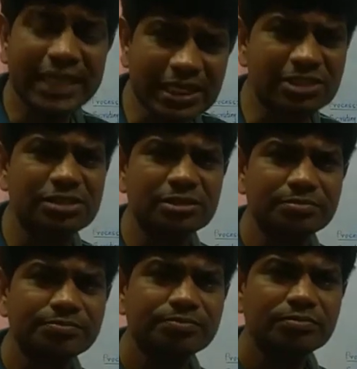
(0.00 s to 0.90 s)
tests
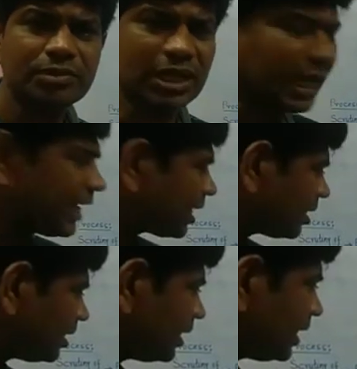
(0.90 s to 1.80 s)
like
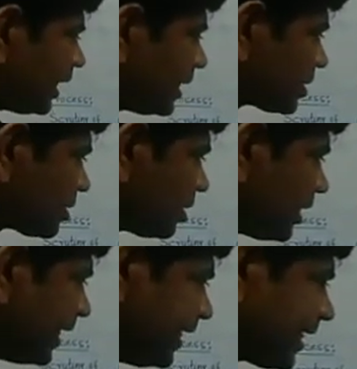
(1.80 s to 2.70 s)
his
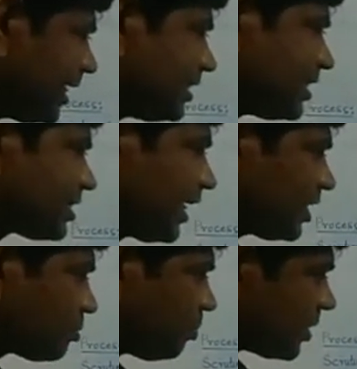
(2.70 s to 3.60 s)
intelligence
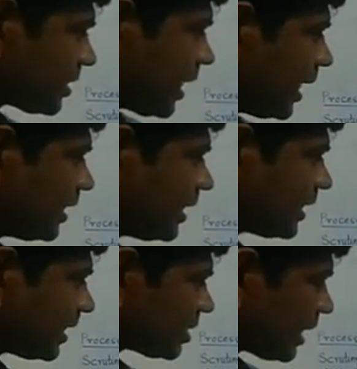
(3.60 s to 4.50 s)
test, personality
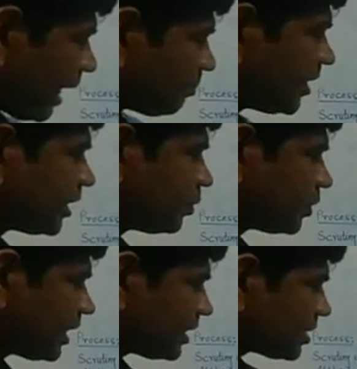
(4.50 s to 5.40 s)
test, aptitude
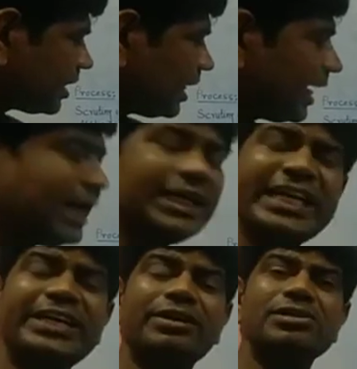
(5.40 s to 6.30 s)
test, and
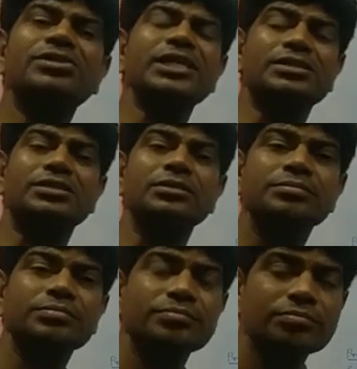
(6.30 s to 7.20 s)
interest test.
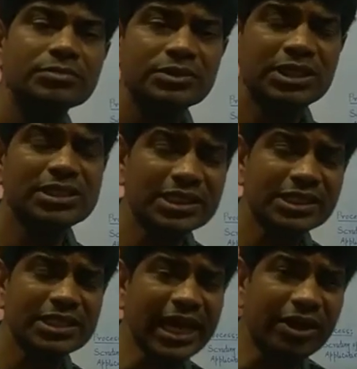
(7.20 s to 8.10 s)
These are the
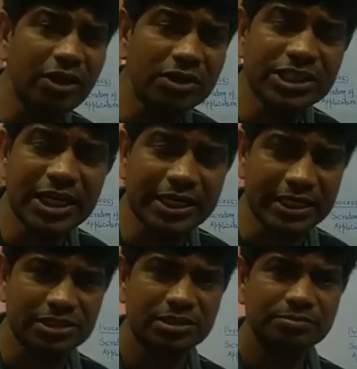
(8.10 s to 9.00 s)
psychological tests,